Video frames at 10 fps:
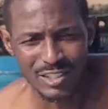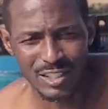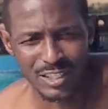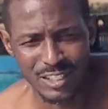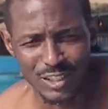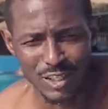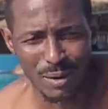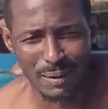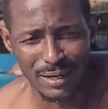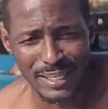you know, you're
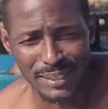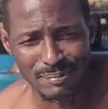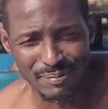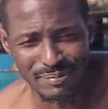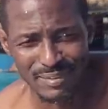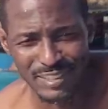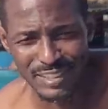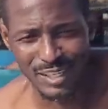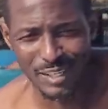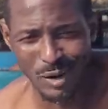talking about um, you know,